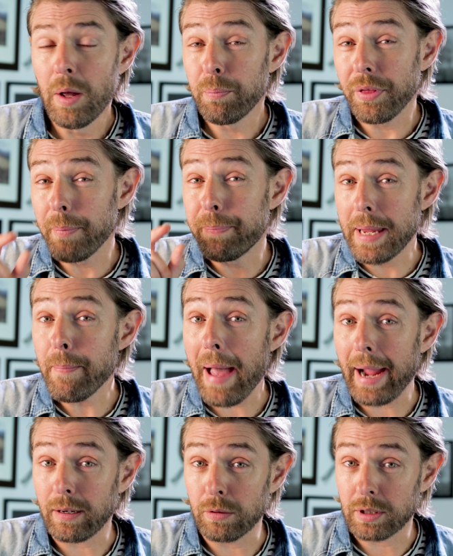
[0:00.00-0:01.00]
But the beam
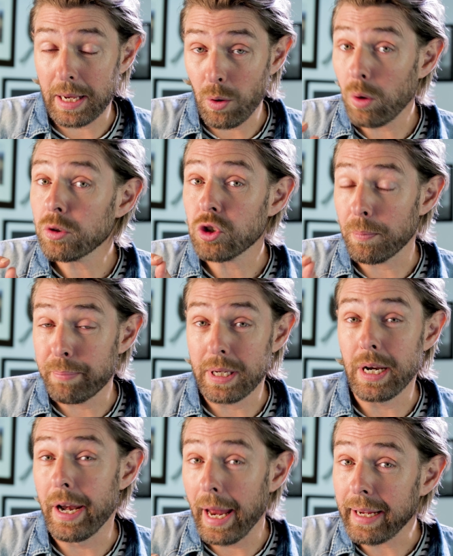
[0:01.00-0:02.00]
angle can also
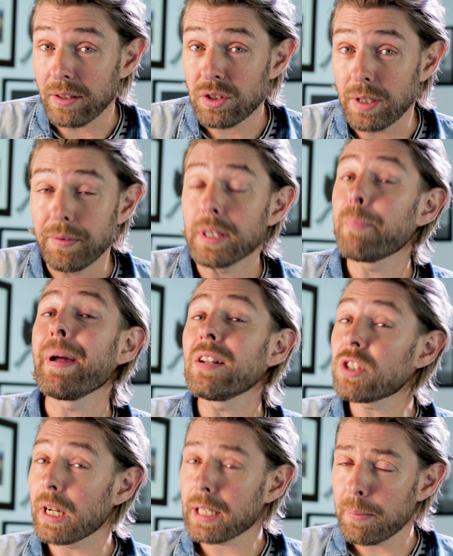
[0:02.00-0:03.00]
be negative. It
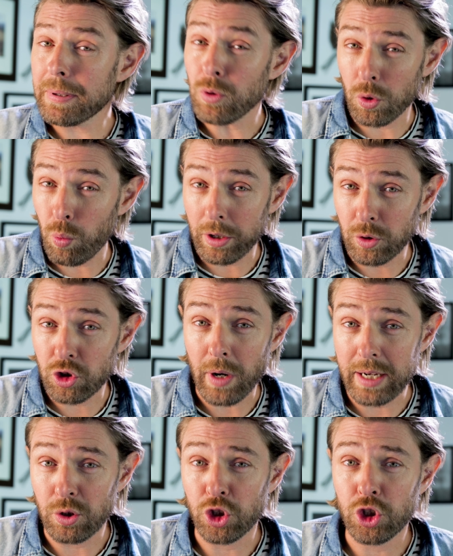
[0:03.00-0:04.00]
depends a little bit on what you try to